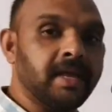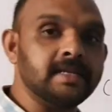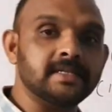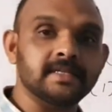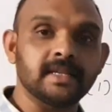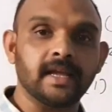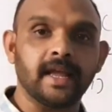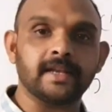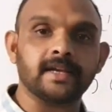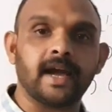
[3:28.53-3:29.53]
means
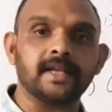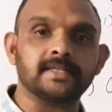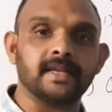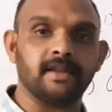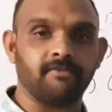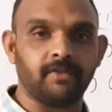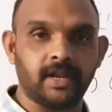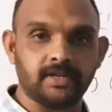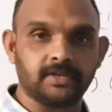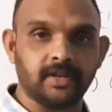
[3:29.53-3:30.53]
it has a
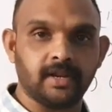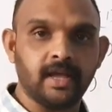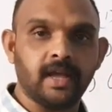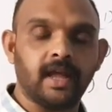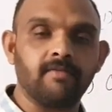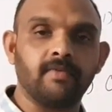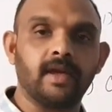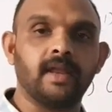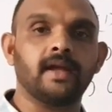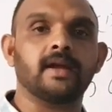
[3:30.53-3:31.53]
definition, a
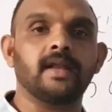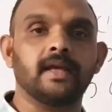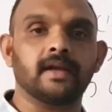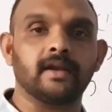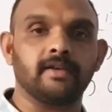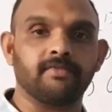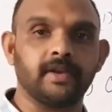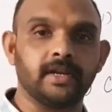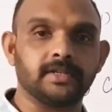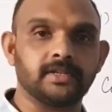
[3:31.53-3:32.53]
very clear
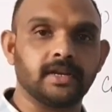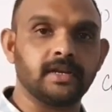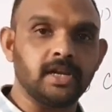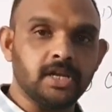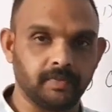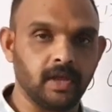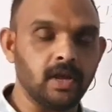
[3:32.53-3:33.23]
definition.